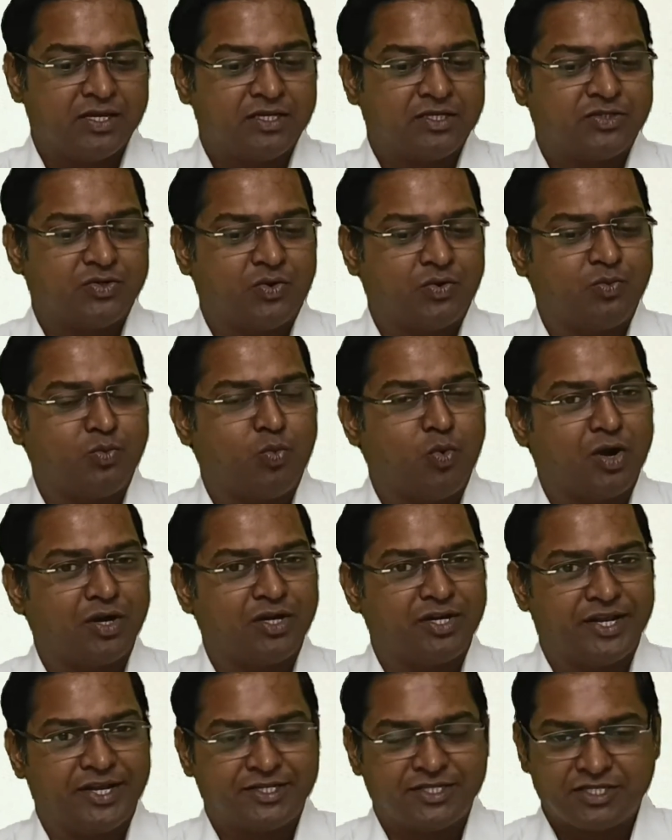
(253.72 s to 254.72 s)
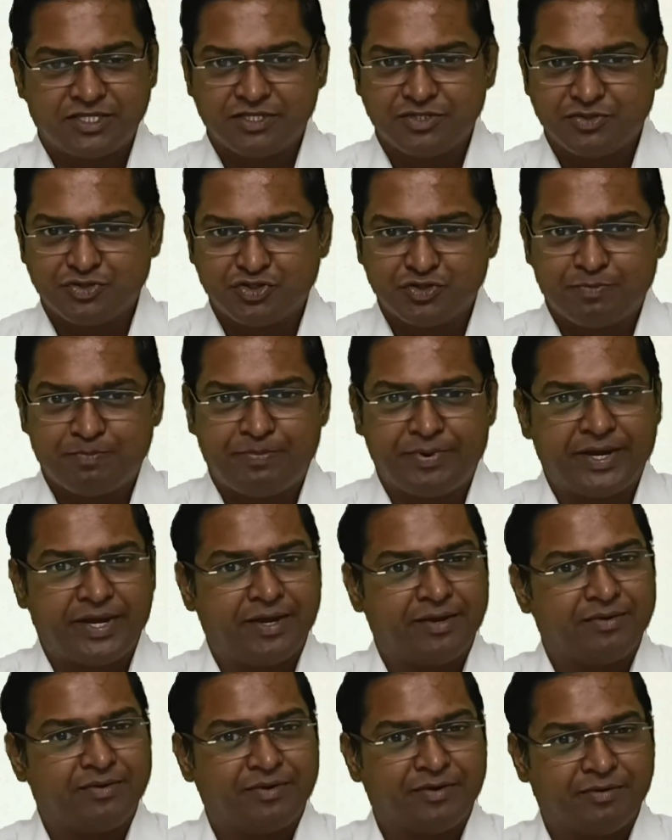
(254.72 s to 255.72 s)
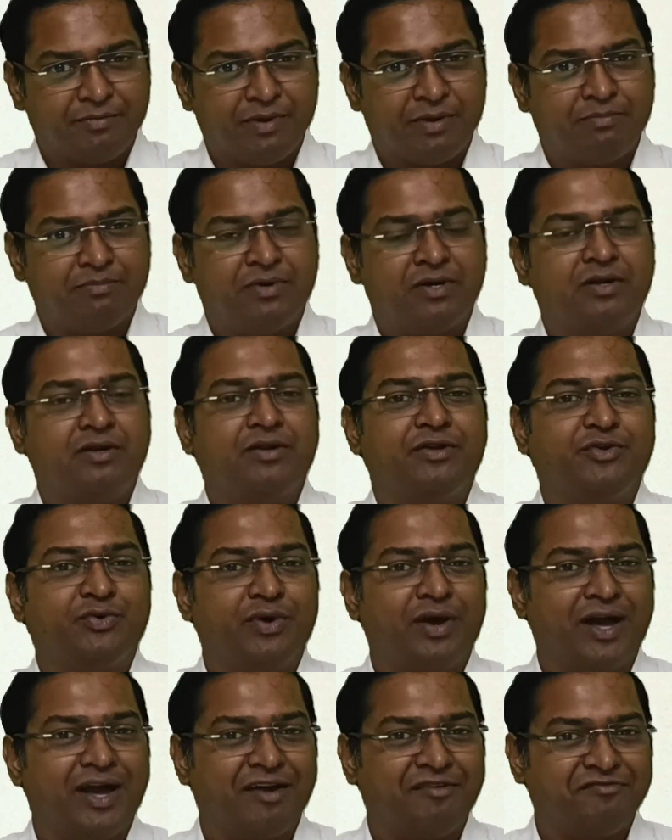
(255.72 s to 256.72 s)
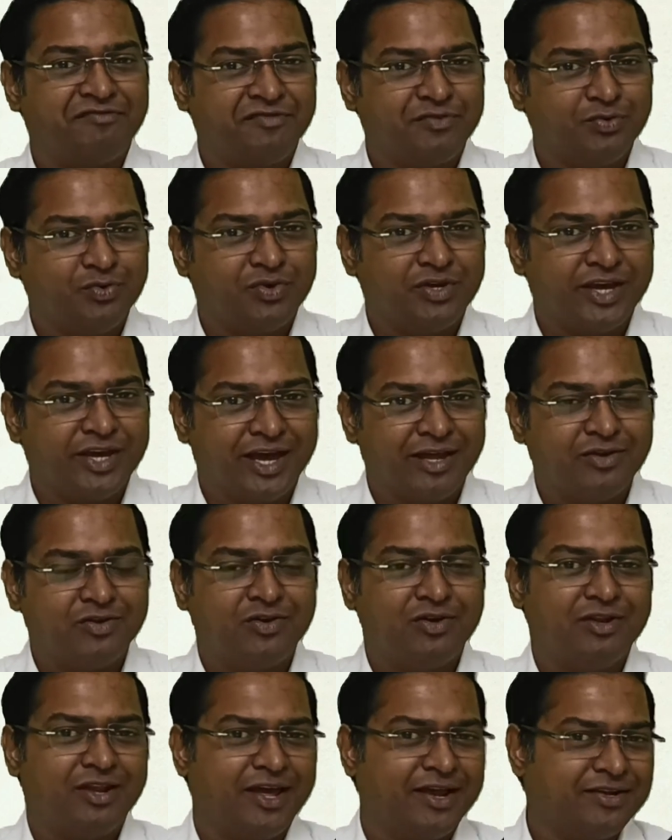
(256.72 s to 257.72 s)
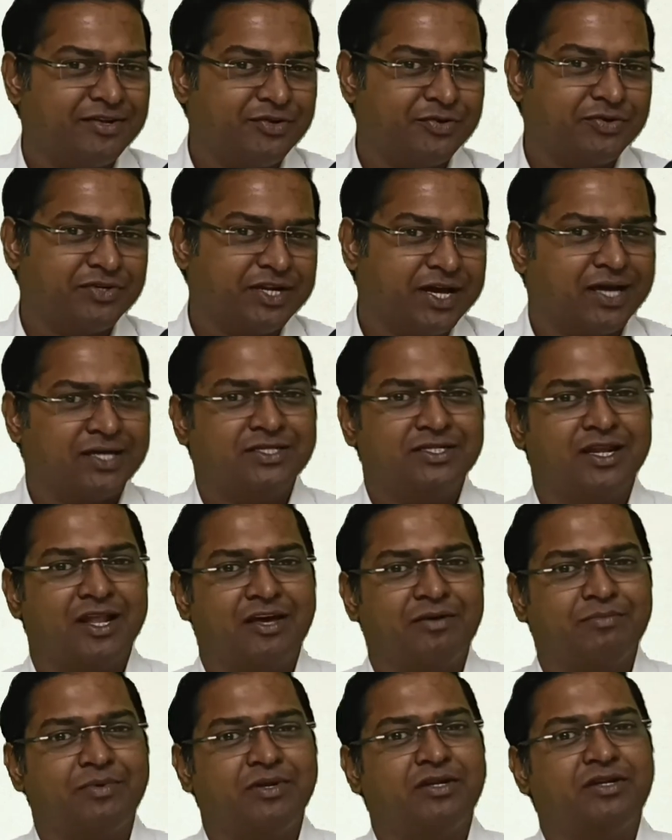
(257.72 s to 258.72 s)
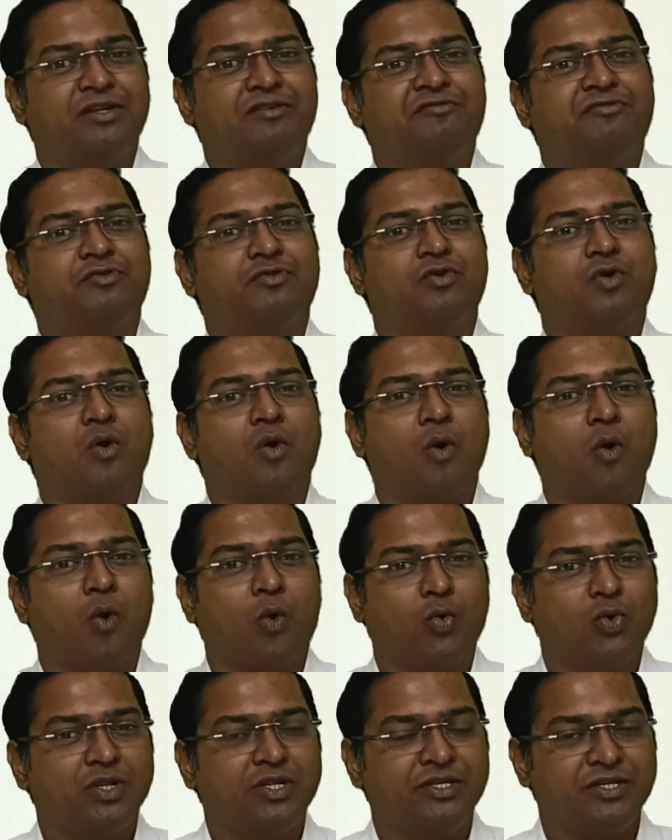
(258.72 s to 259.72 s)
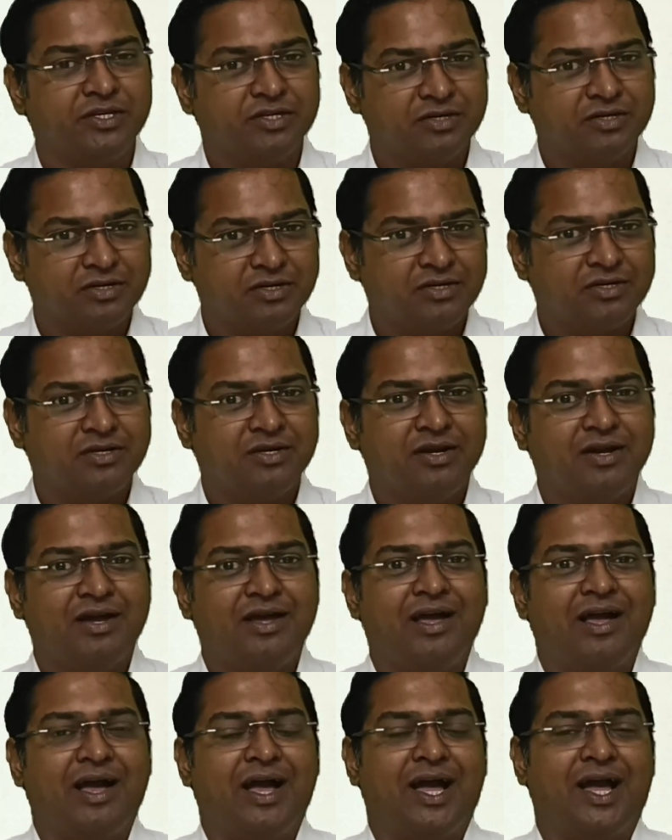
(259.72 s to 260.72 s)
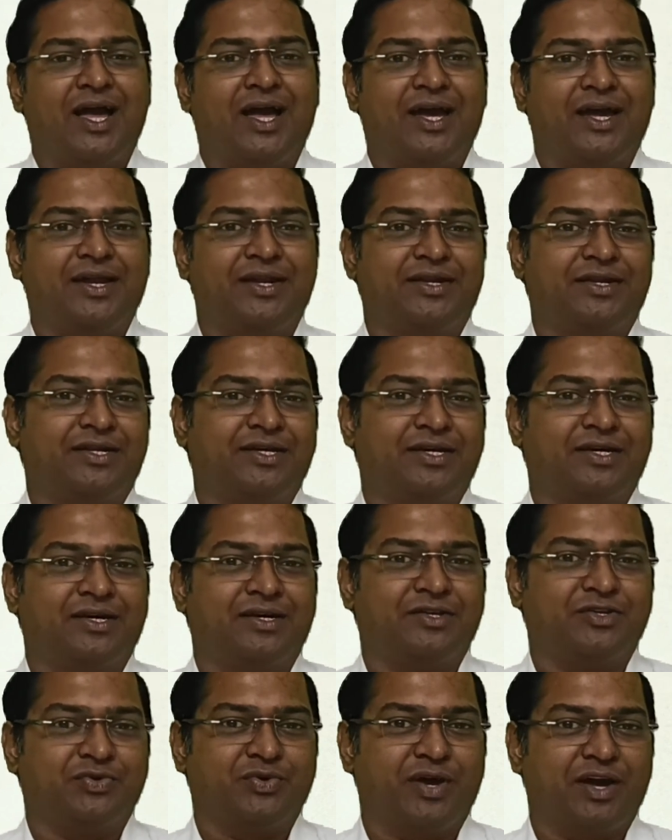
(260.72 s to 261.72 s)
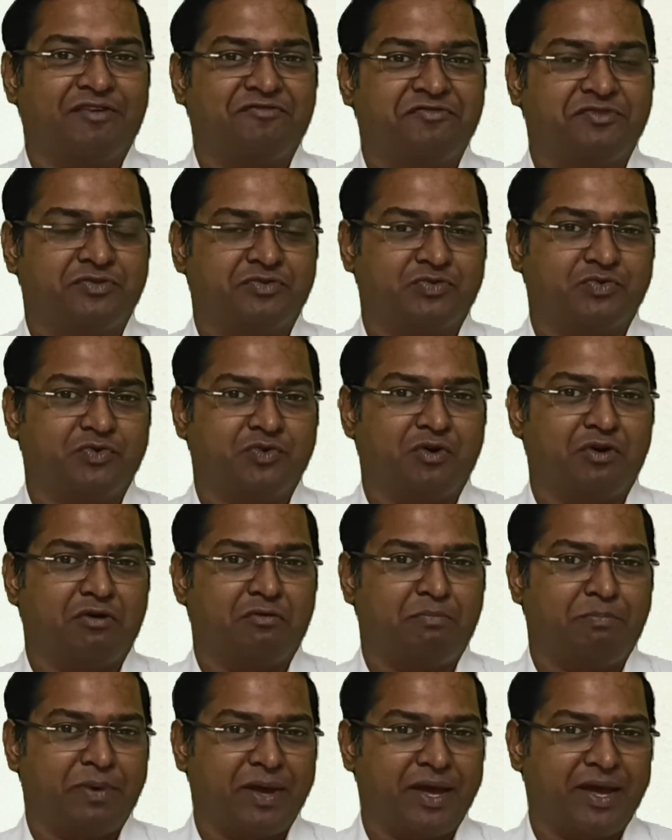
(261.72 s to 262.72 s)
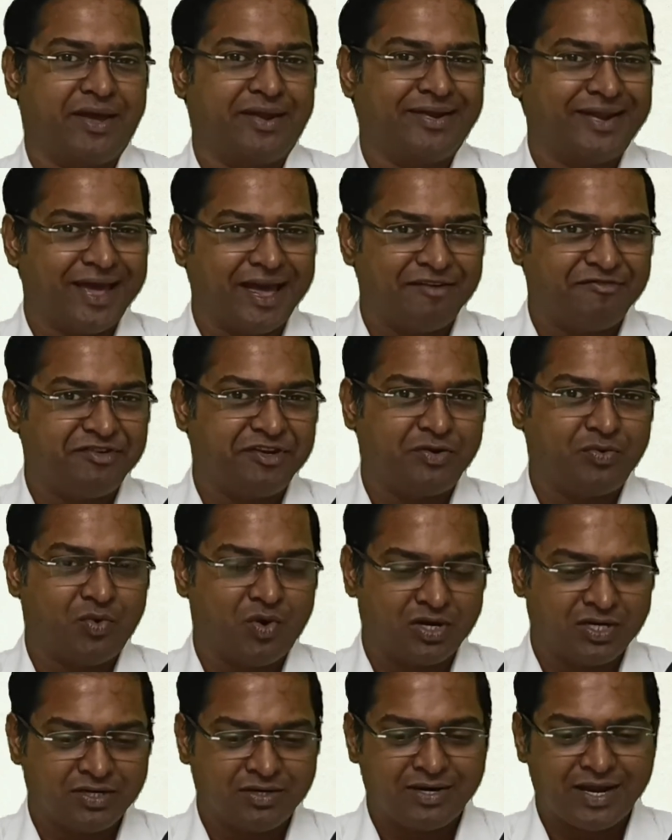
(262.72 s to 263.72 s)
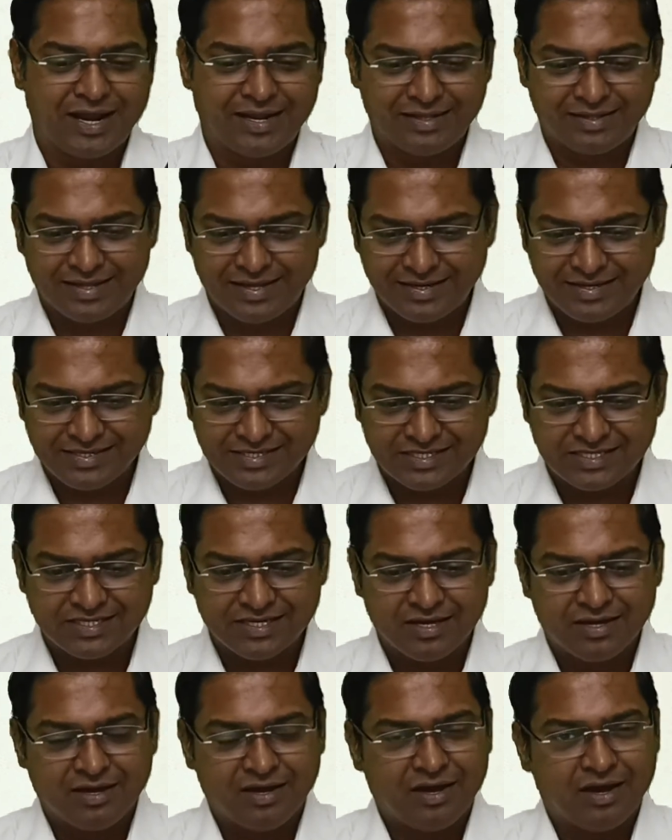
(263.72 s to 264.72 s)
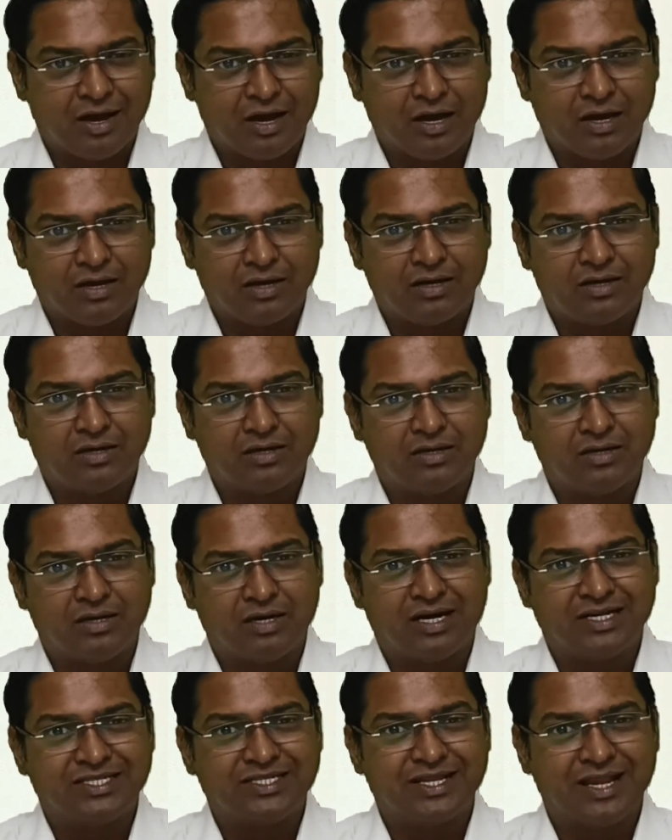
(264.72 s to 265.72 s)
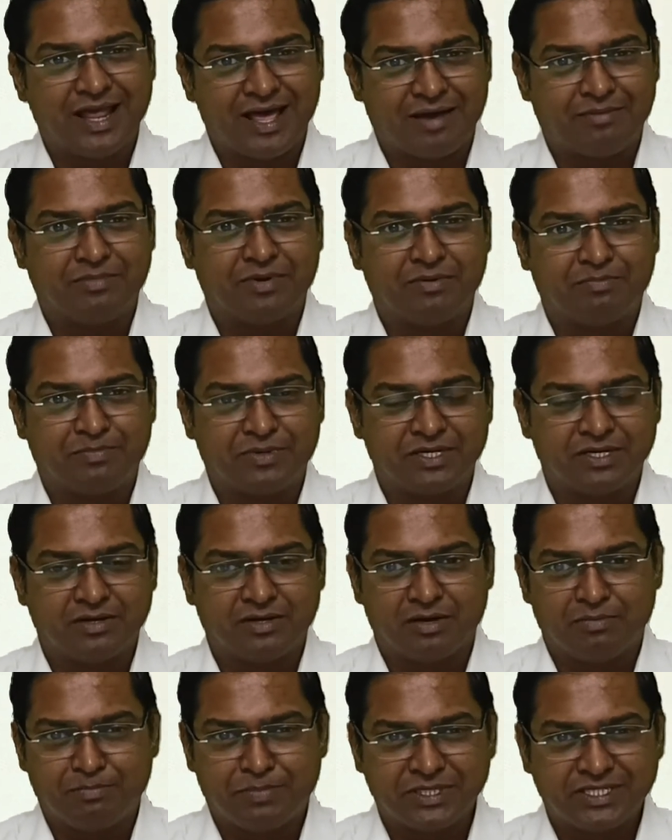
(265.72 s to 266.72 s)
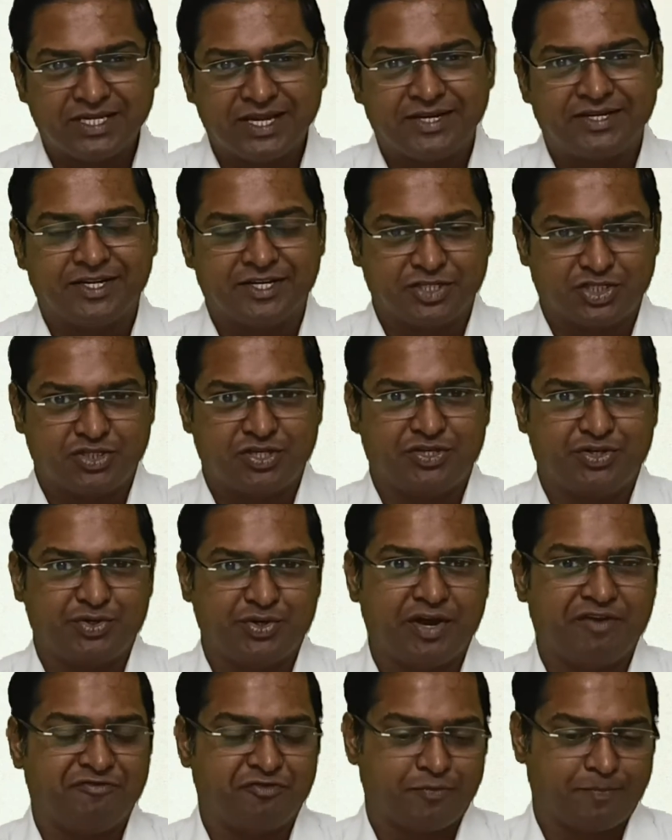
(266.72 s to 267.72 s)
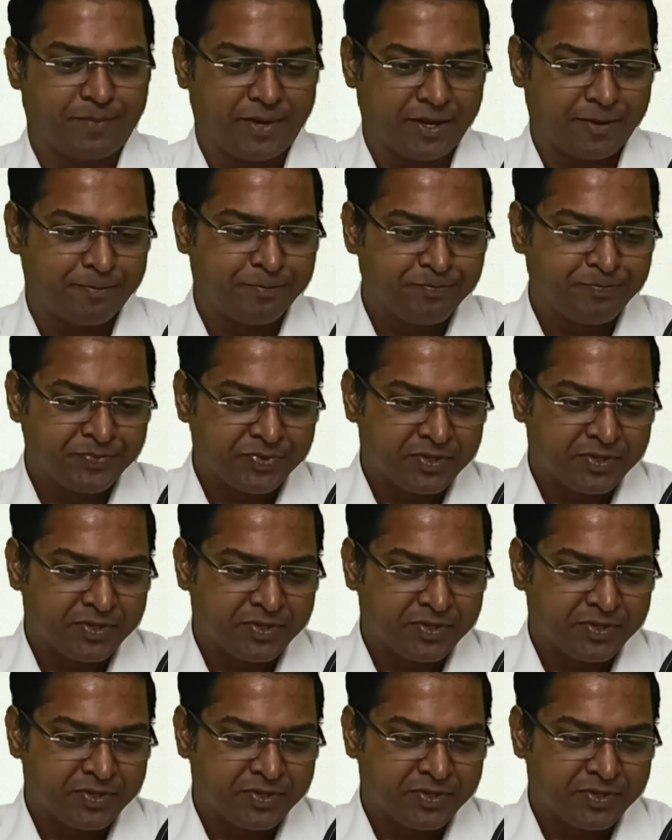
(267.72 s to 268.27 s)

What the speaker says: So on what dates you should pay? Remember, you have to calculate your tax liability for the whole year, and you have to pay it every quarter, and there is a slab, a percentage that you have to pay.